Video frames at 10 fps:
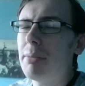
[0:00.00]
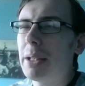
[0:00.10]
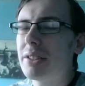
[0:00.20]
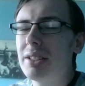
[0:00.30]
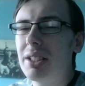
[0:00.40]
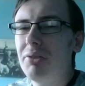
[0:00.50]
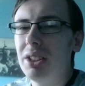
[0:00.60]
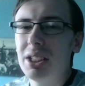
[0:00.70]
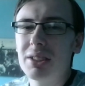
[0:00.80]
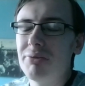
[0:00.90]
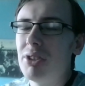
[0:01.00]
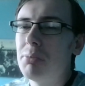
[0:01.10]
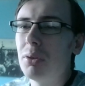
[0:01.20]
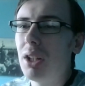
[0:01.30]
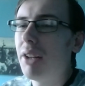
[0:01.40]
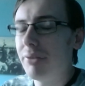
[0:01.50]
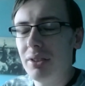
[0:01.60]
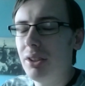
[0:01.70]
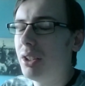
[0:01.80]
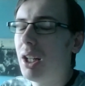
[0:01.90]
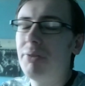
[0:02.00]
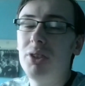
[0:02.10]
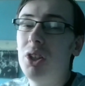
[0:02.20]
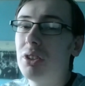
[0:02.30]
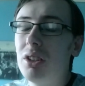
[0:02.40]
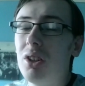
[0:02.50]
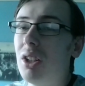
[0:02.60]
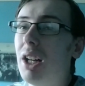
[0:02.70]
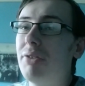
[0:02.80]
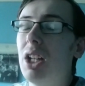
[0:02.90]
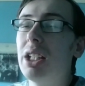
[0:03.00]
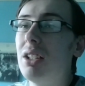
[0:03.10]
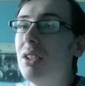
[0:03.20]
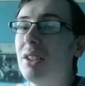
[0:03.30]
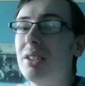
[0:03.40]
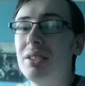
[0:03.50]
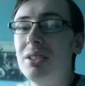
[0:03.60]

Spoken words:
6-7 years in football. I've learned a lot. I've done a lot.